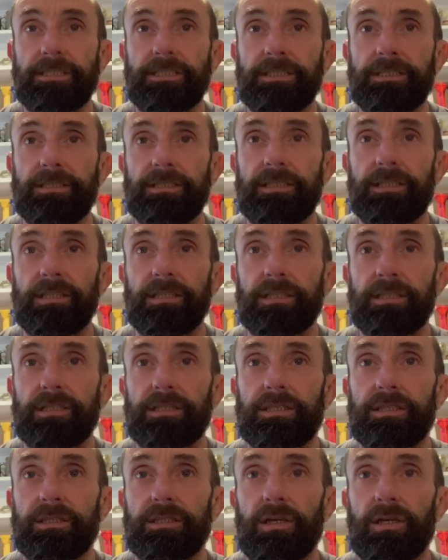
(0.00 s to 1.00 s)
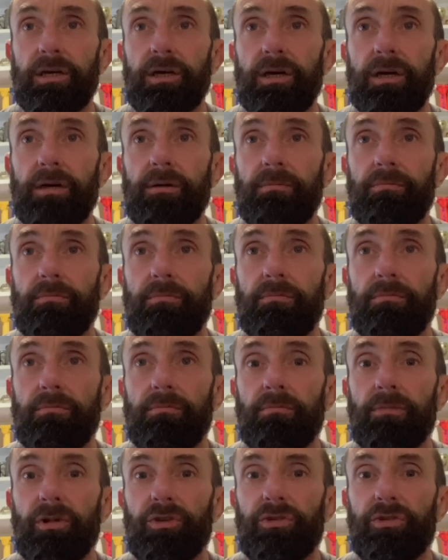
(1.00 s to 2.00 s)
What else?
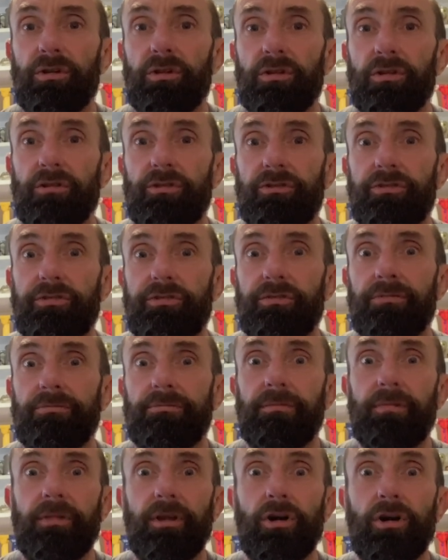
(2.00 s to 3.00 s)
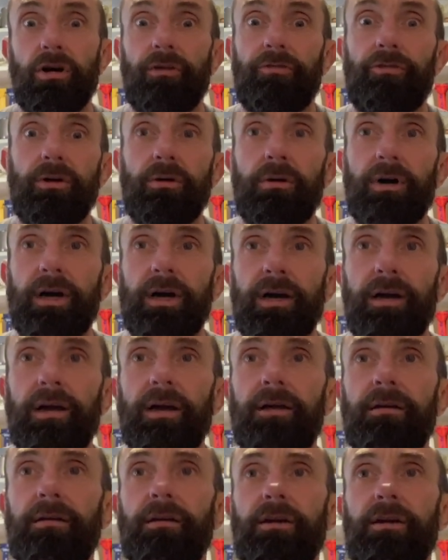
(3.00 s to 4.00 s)
Muscles, they go through a
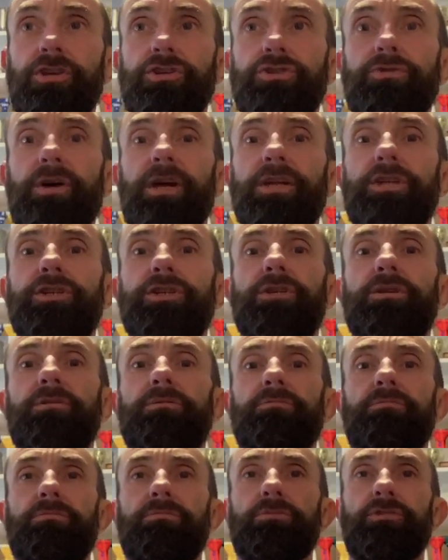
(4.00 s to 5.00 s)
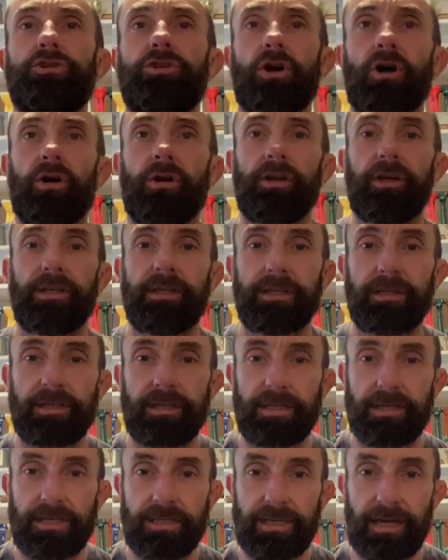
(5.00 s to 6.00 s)
stretch shortening
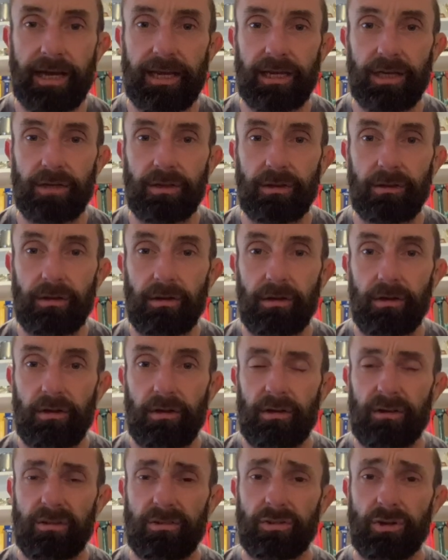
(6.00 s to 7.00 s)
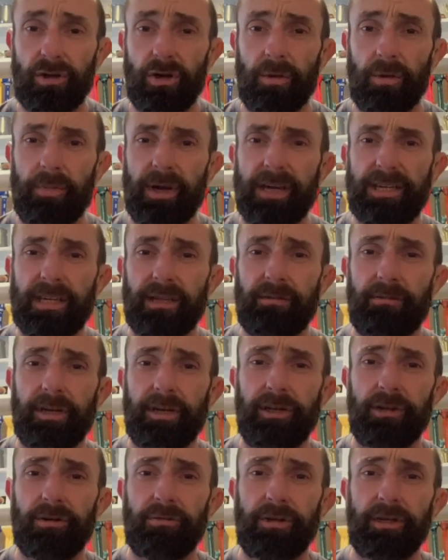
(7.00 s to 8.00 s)
cycle. So basically when
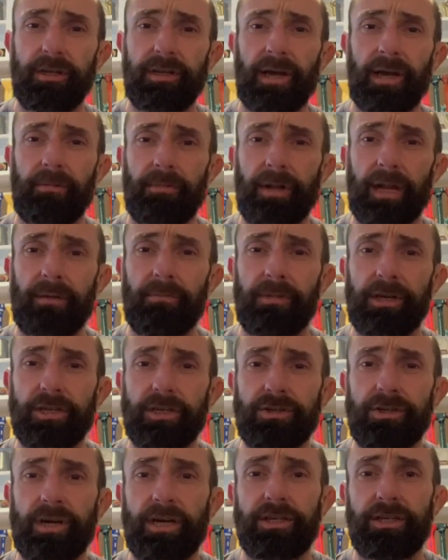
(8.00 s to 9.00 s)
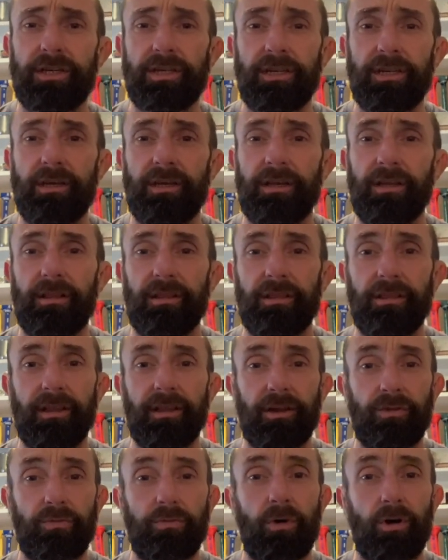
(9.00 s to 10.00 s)
you're doing your dynamic stretching,
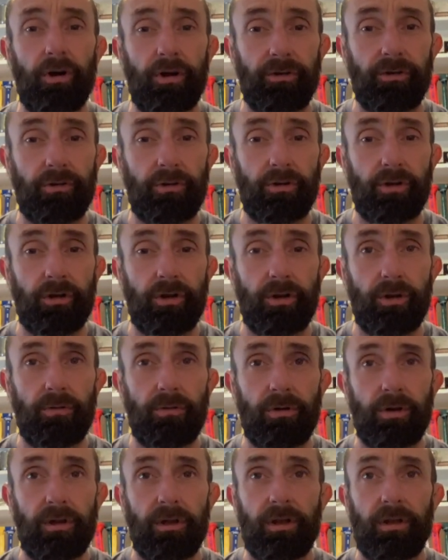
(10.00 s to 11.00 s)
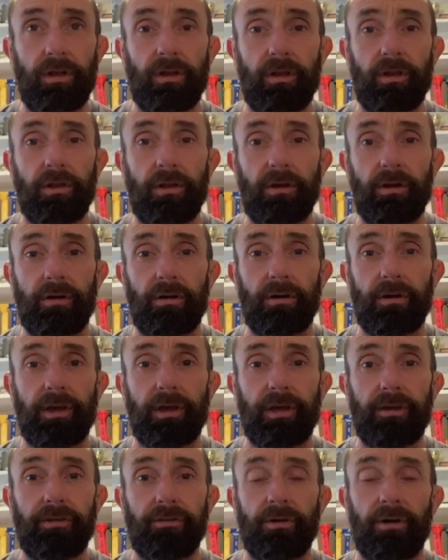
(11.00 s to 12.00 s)
that's what it's going to do.
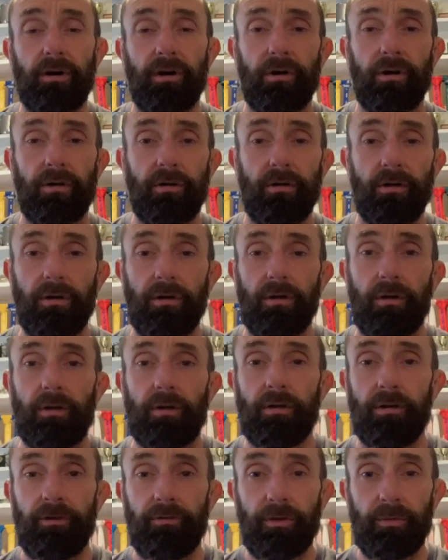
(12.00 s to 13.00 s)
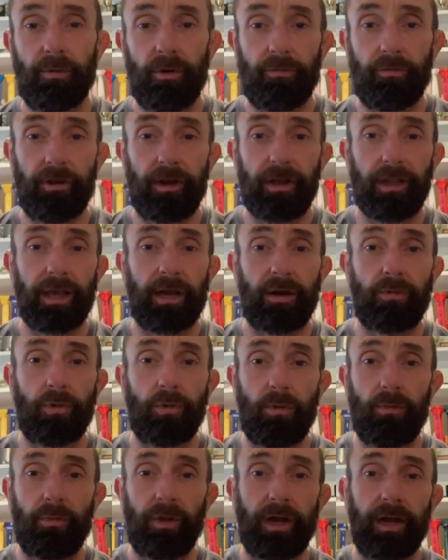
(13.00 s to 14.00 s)
Okay, so if you're moving your leg
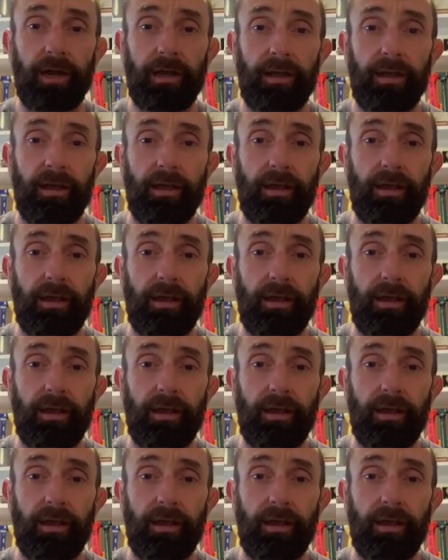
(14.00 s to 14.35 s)
one way,